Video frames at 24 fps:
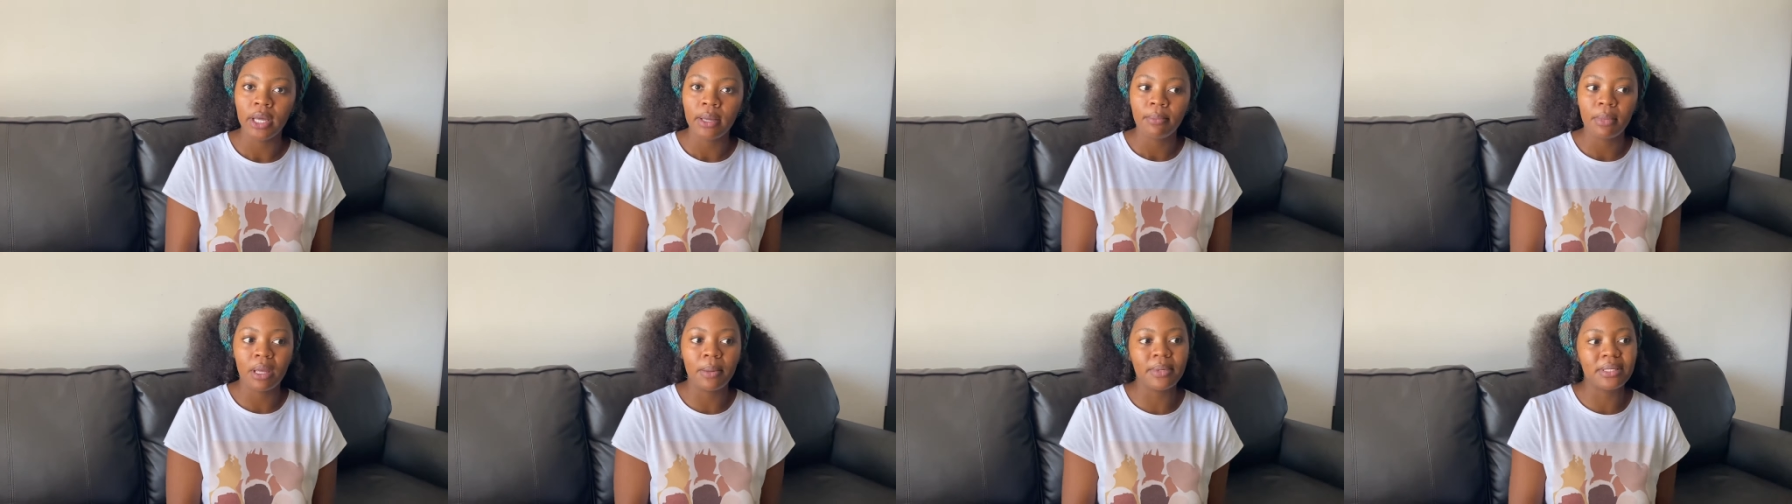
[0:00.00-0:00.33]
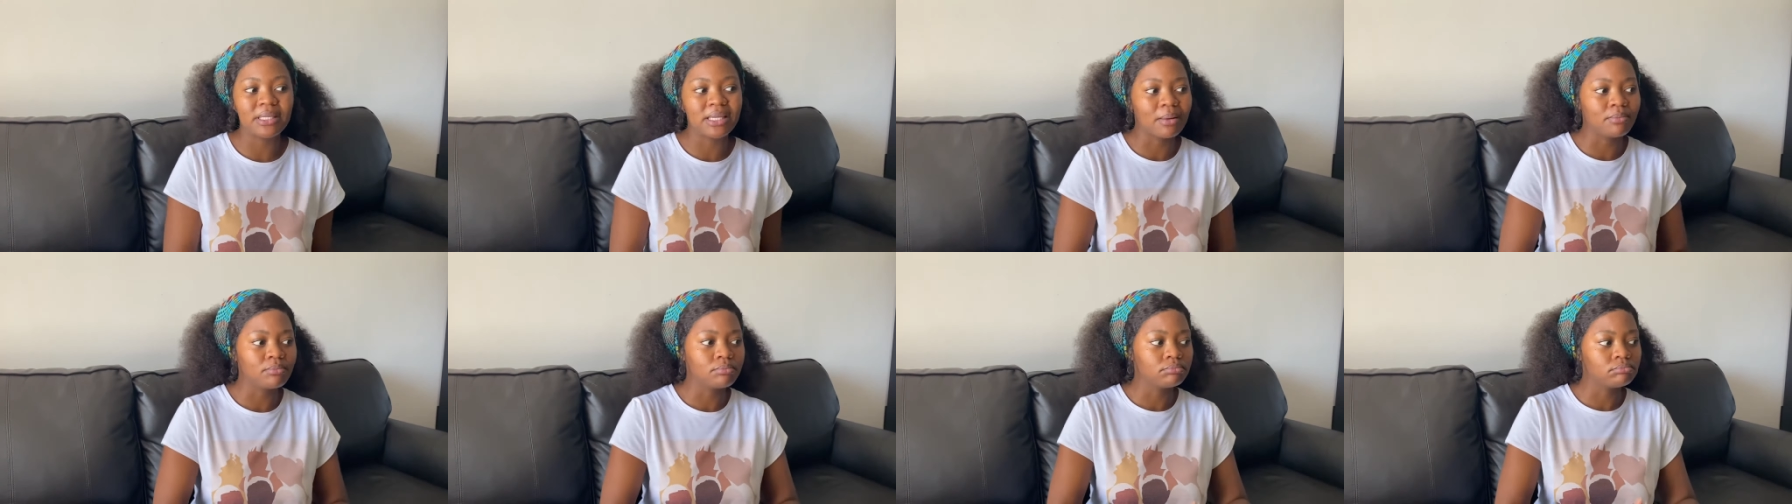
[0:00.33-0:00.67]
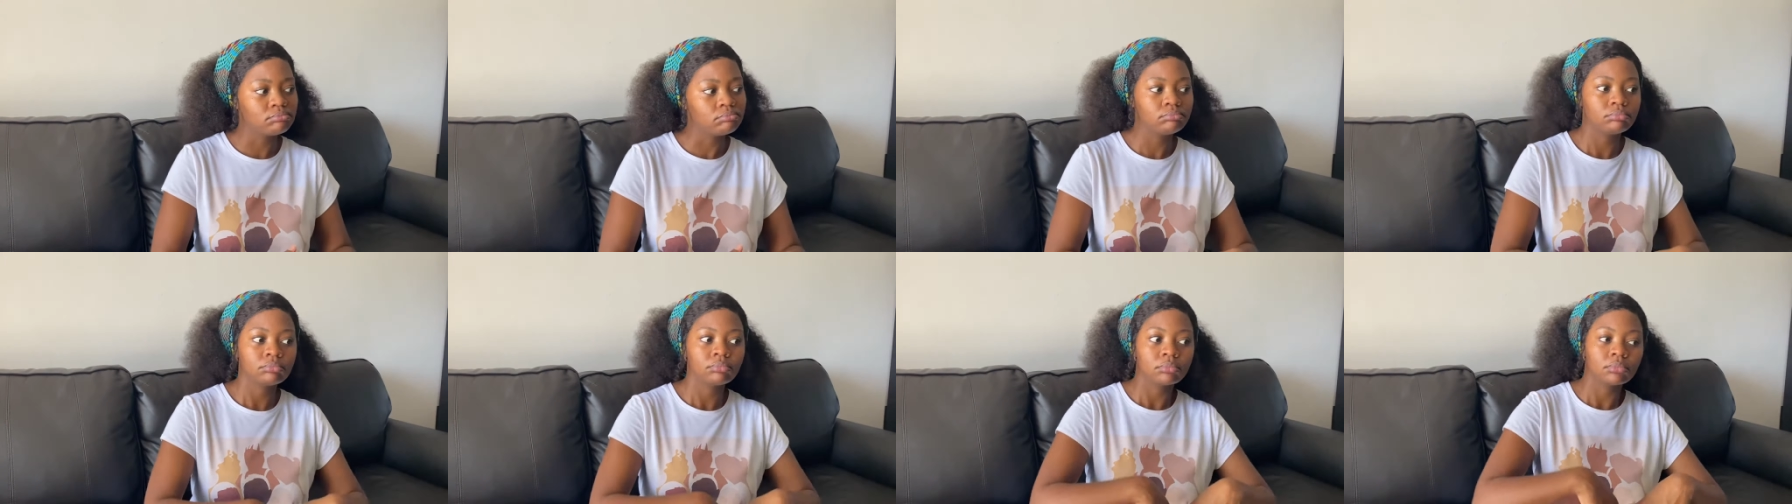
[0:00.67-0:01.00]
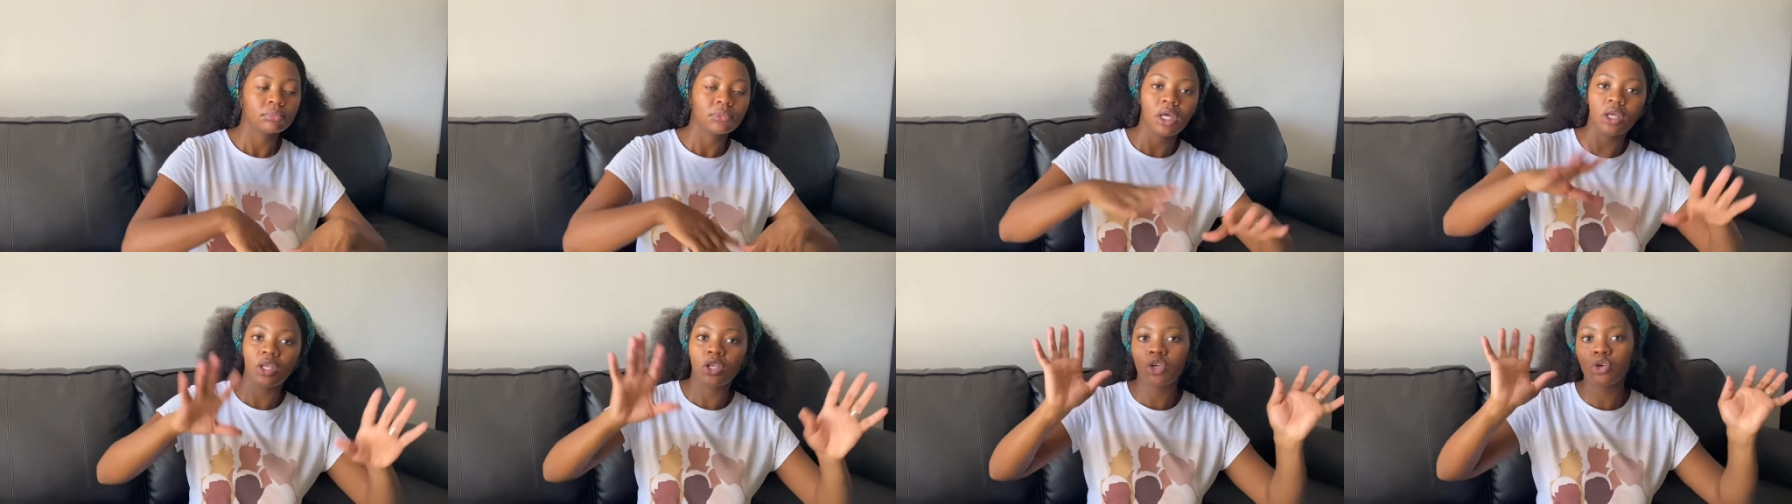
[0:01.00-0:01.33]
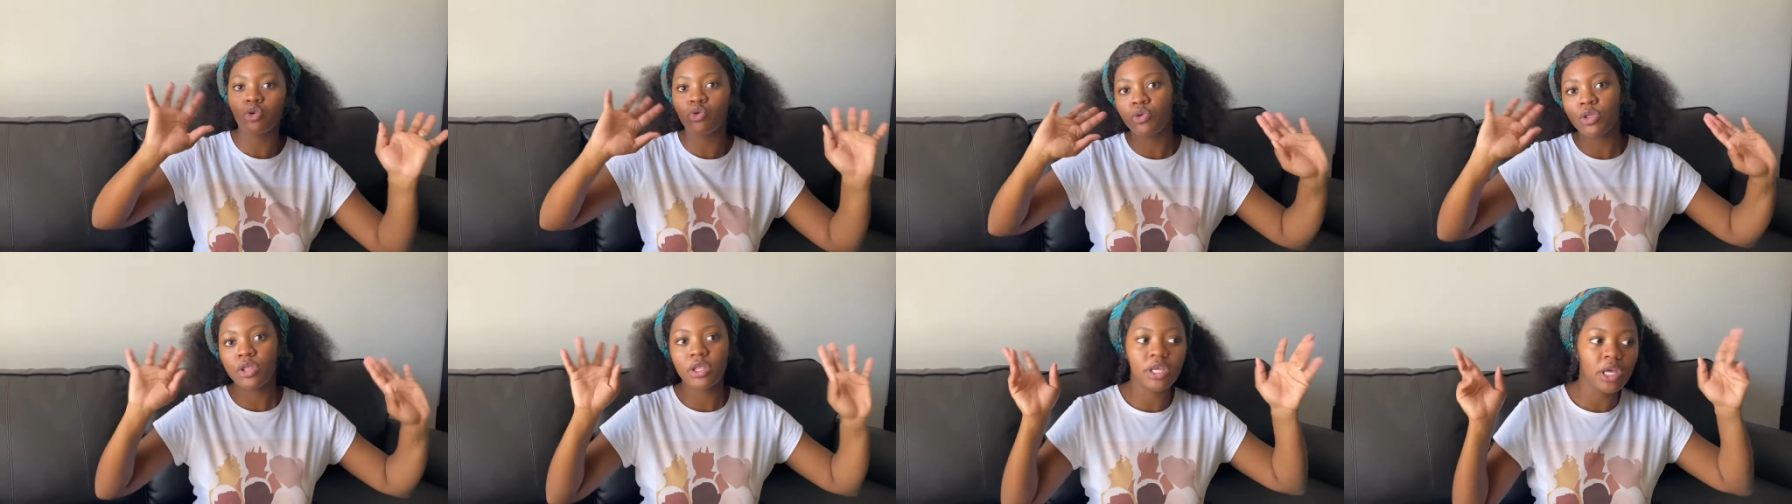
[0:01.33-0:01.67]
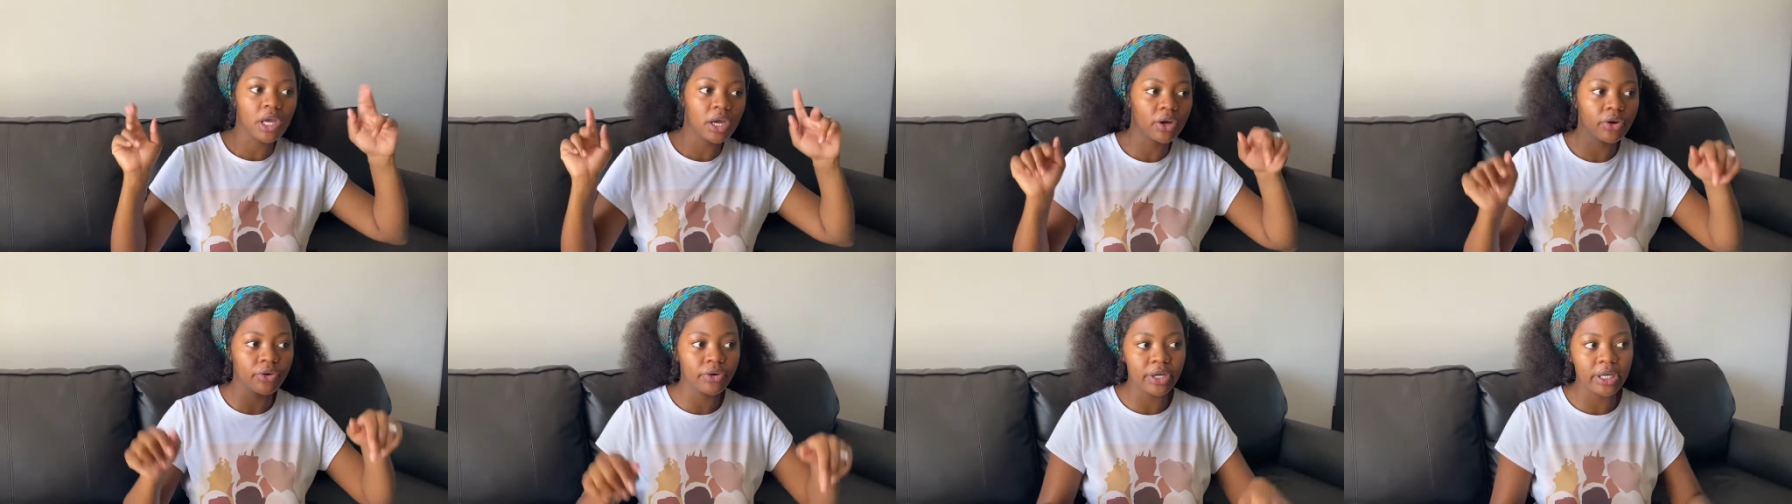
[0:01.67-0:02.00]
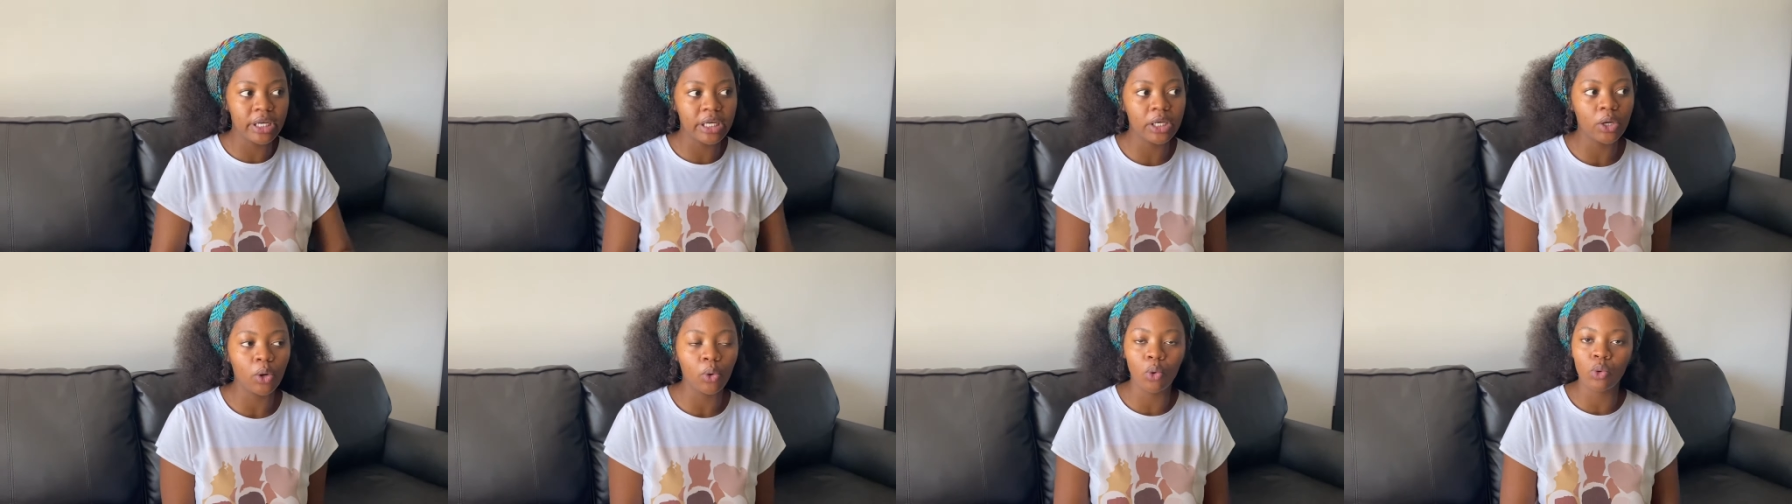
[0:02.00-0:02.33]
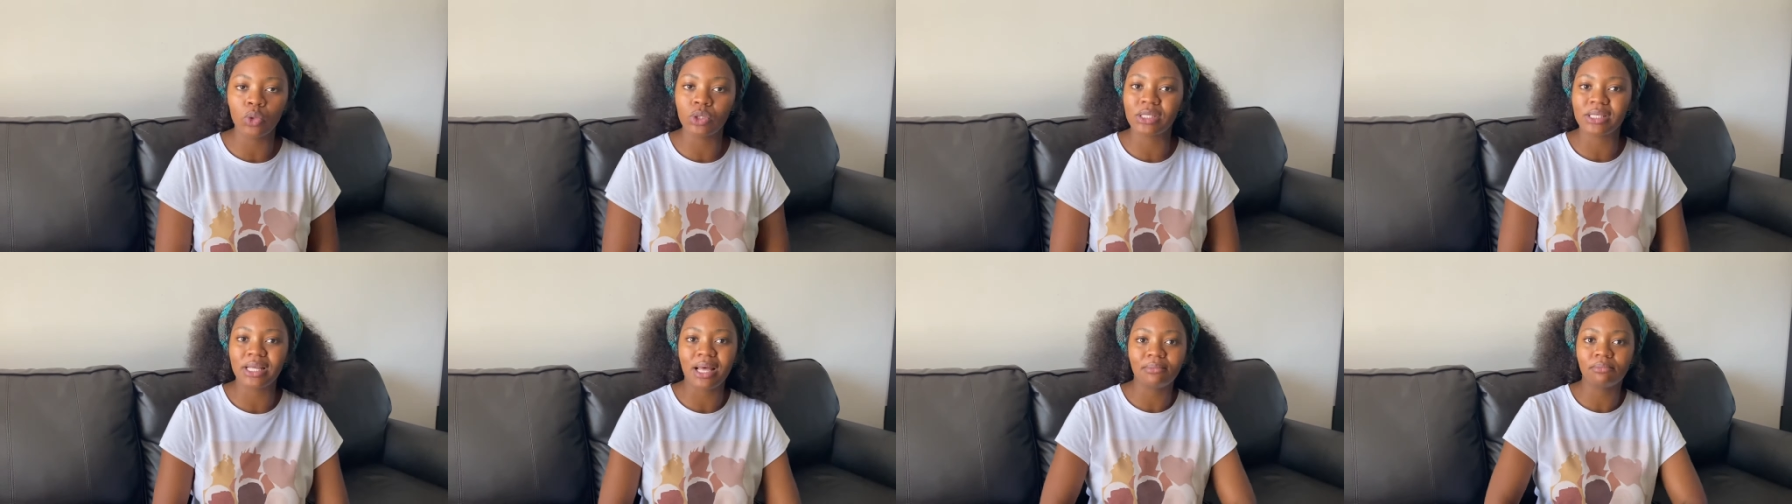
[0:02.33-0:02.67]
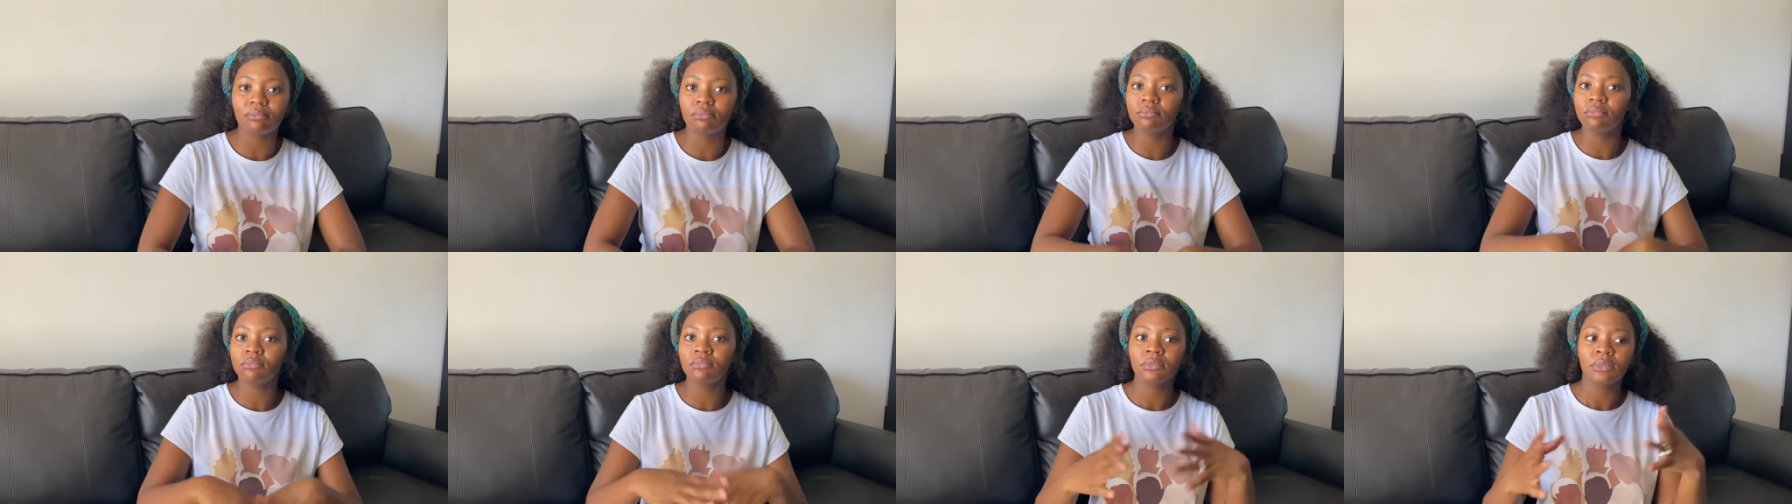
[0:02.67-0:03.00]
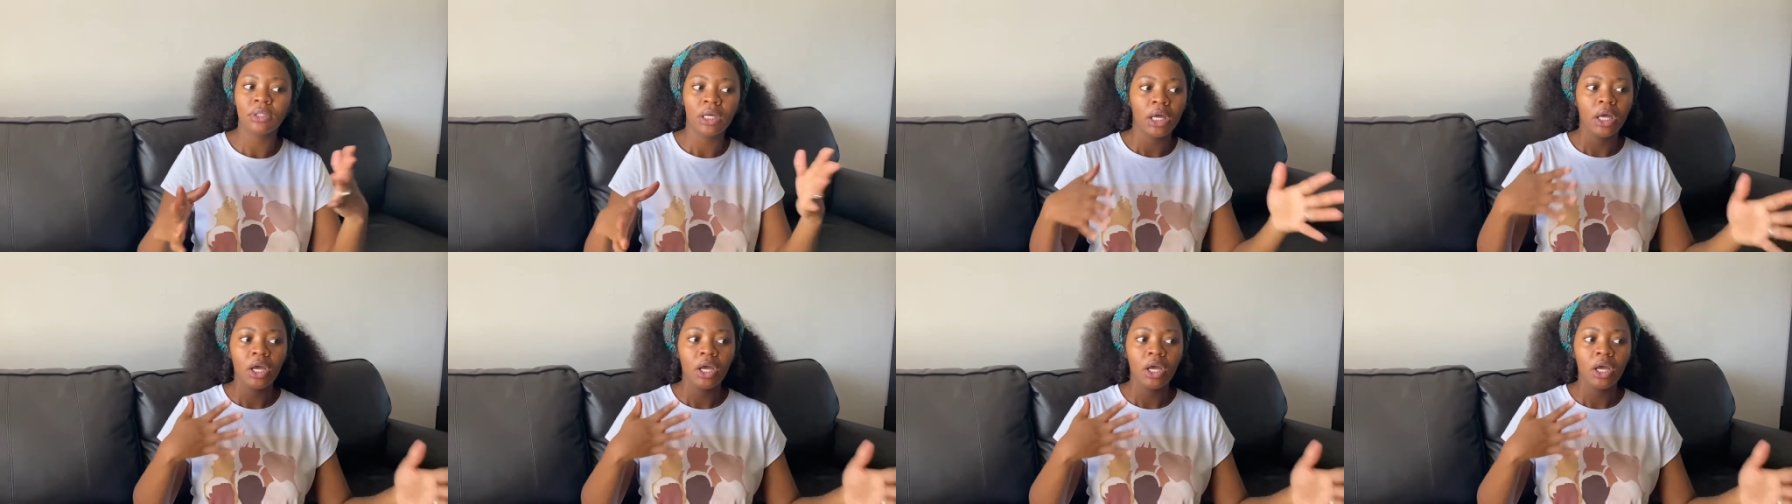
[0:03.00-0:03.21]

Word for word: maybe some new theory or some